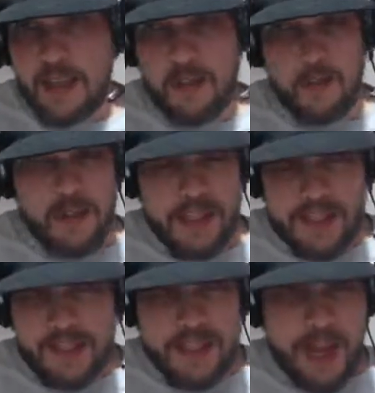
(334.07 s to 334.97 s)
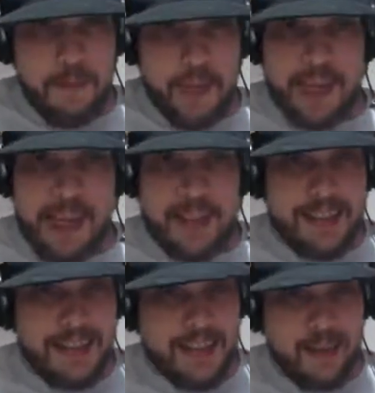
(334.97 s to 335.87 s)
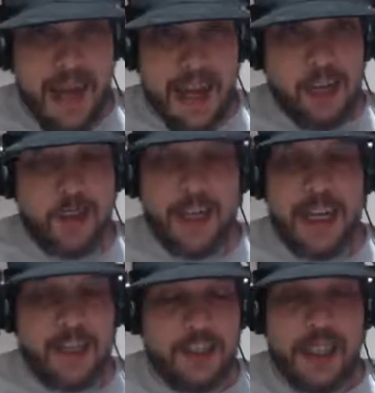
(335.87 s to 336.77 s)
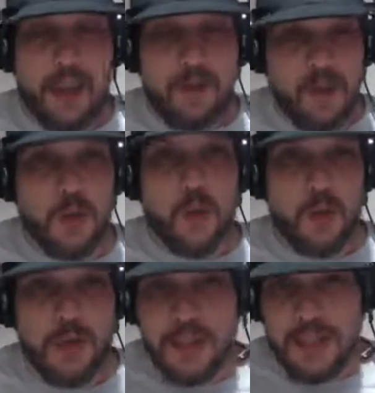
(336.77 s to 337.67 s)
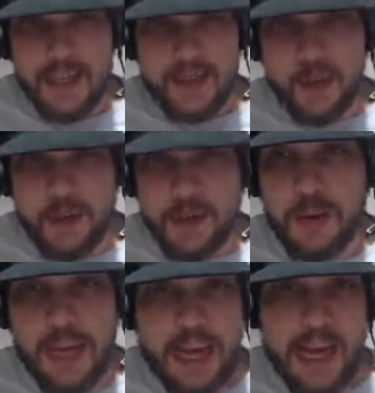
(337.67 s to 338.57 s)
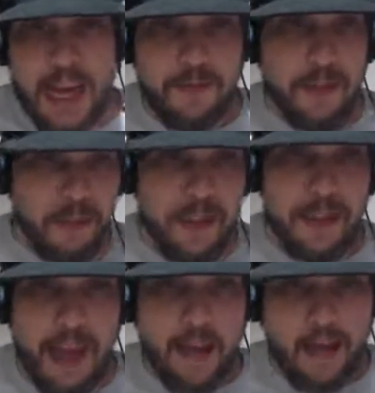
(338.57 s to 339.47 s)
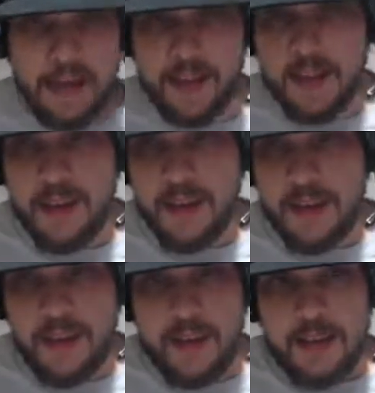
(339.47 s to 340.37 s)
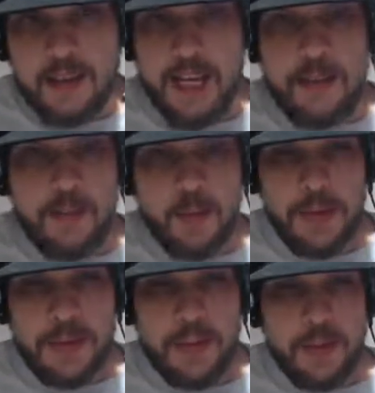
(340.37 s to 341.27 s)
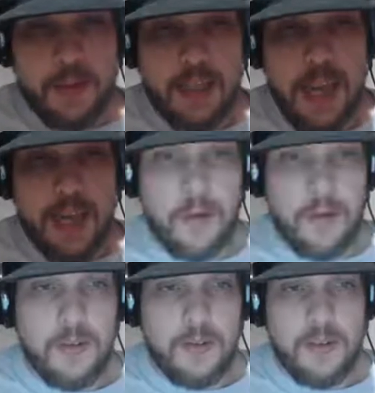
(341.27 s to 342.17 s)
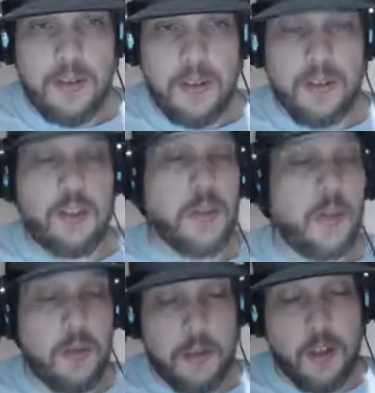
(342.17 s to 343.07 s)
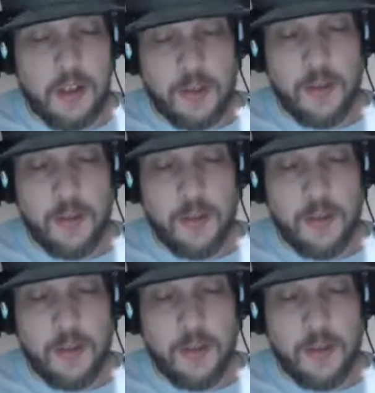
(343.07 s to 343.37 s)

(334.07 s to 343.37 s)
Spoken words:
With these type of guys in this match, you can't just have two in the ring. You got to have three in that ring. Dave, do we see new titles? No, sorry.